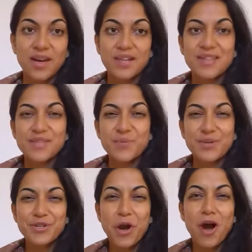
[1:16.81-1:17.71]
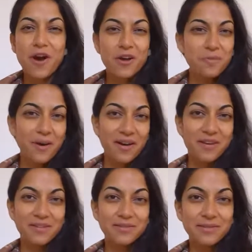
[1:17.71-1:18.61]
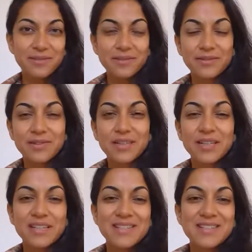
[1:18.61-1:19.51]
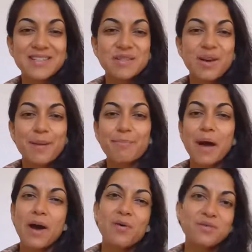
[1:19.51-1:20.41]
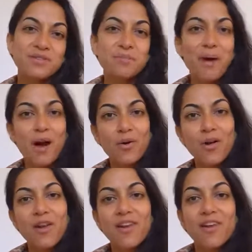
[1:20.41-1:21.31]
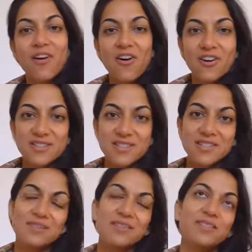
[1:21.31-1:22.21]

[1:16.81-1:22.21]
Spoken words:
And this word karma is bounded about a lot.